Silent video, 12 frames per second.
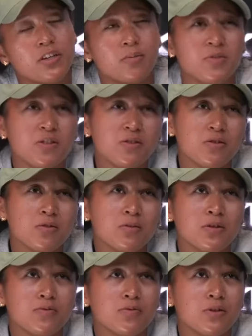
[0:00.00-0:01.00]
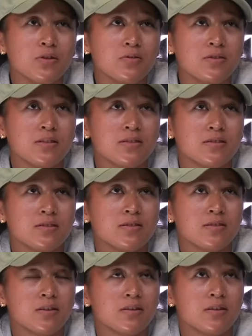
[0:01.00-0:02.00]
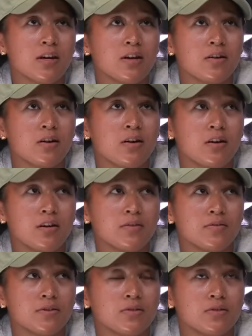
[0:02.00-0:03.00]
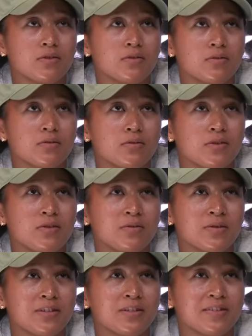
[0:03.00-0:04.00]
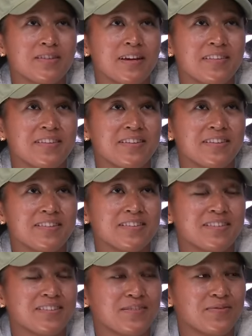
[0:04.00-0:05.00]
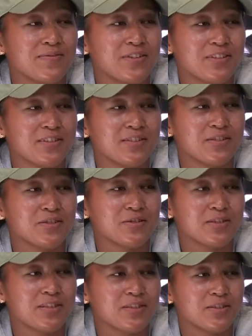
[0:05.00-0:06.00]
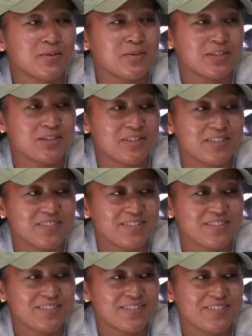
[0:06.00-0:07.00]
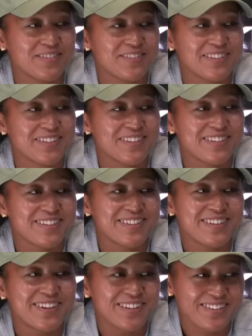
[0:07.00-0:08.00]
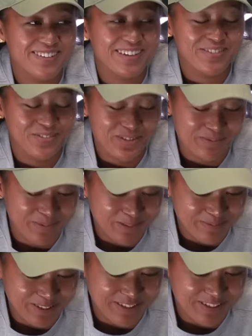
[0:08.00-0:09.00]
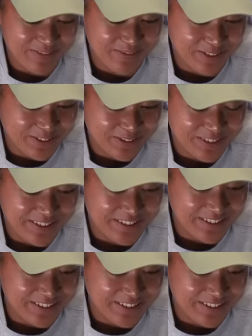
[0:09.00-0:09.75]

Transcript: But you know what? Flo says it's not that off. So you know what? I think this is a fitness trainer question. So if you bump into Flo in the